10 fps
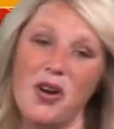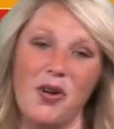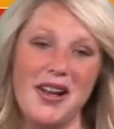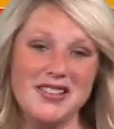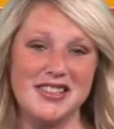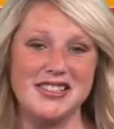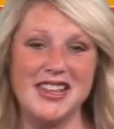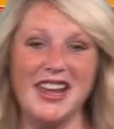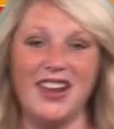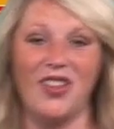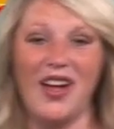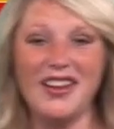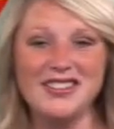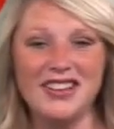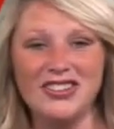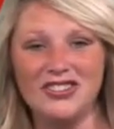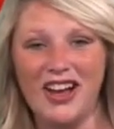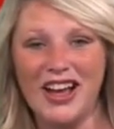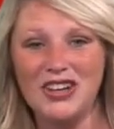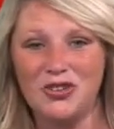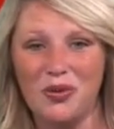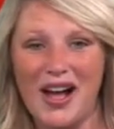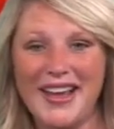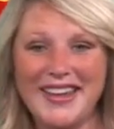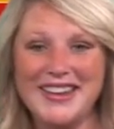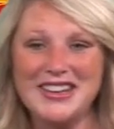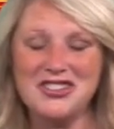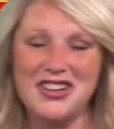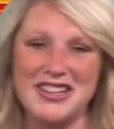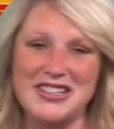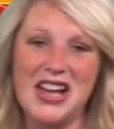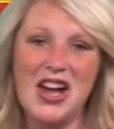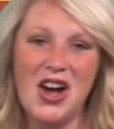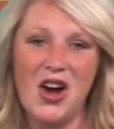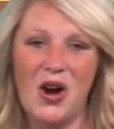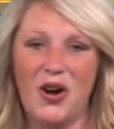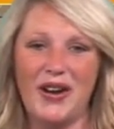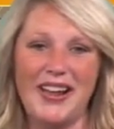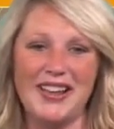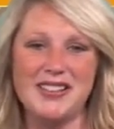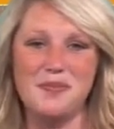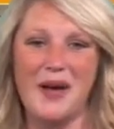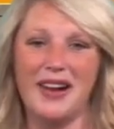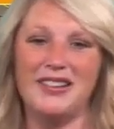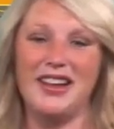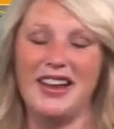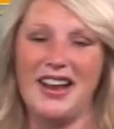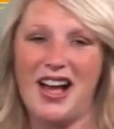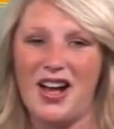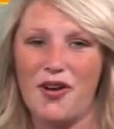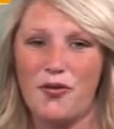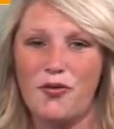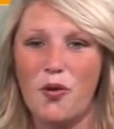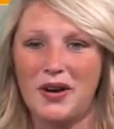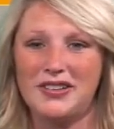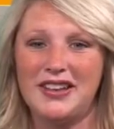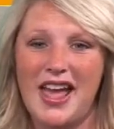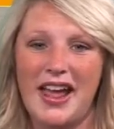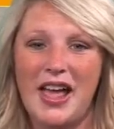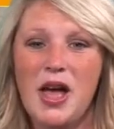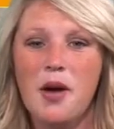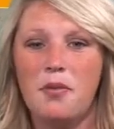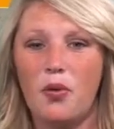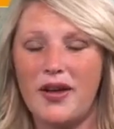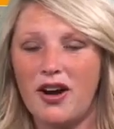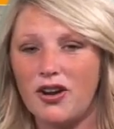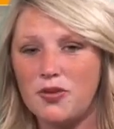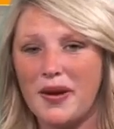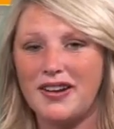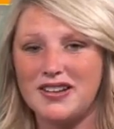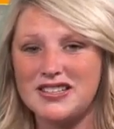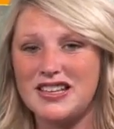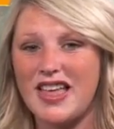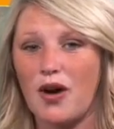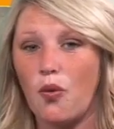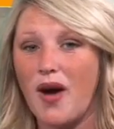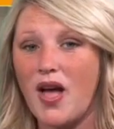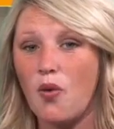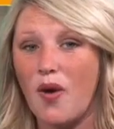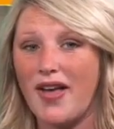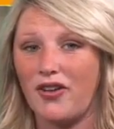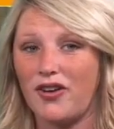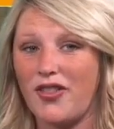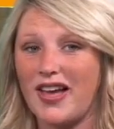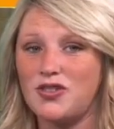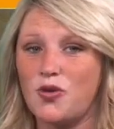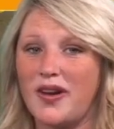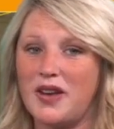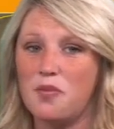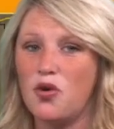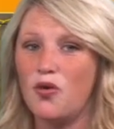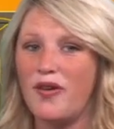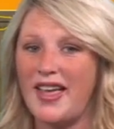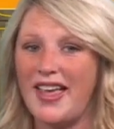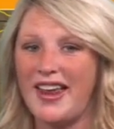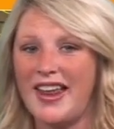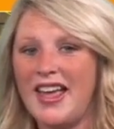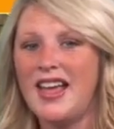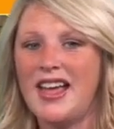across the state. A lot of sunshine, dry conditions are expected uh, for today, but we are expecting to see that wet weather. That's going to move in